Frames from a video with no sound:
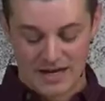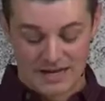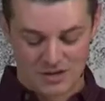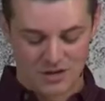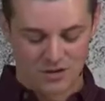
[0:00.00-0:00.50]

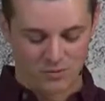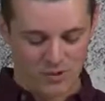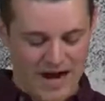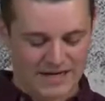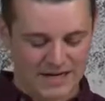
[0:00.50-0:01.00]
And so
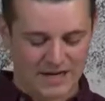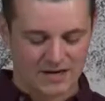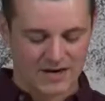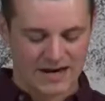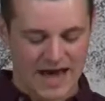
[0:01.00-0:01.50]
right
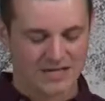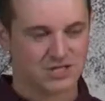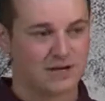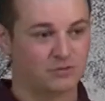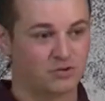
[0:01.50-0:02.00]
here in Acts
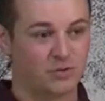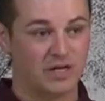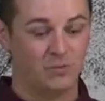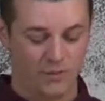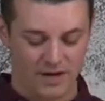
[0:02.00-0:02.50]
chapter
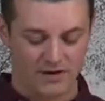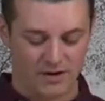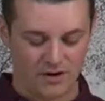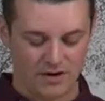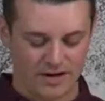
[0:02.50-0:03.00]
twenty, we
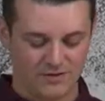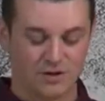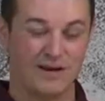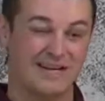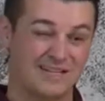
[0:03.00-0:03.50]
are
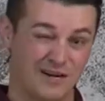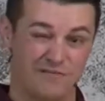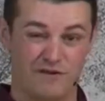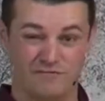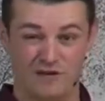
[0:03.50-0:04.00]
either in year
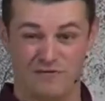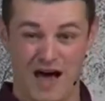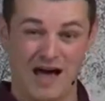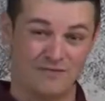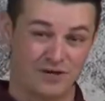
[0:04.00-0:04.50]

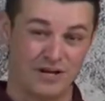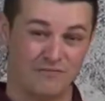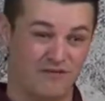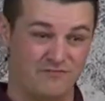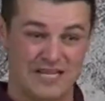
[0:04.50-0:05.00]
fifty-five or year
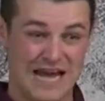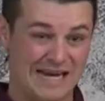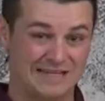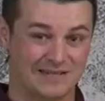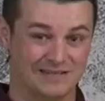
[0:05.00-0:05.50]

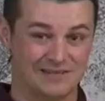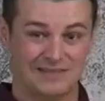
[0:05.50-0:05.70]
fifty-eight,